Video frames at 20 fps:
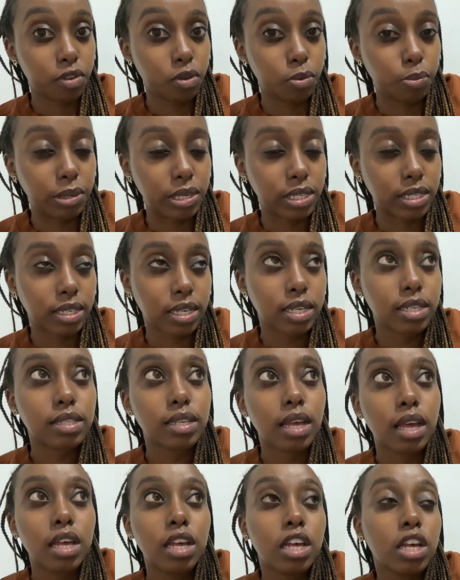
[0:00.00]
pieces,
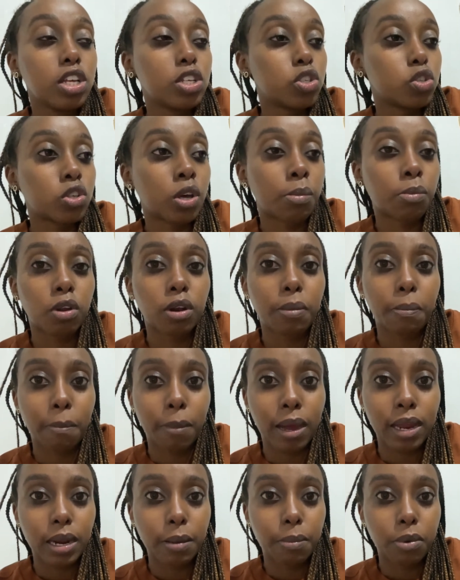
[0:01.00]
so I'm not
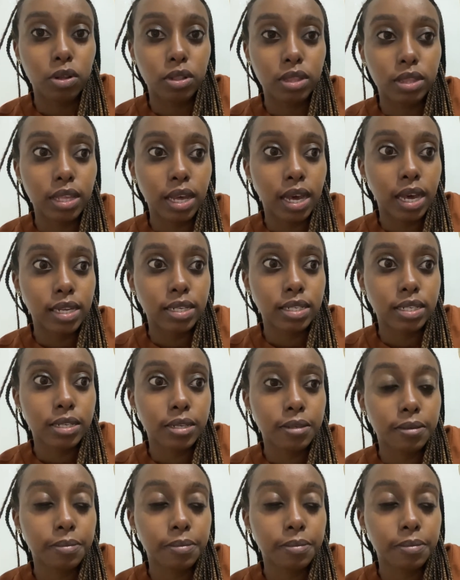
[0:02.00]
mad about that.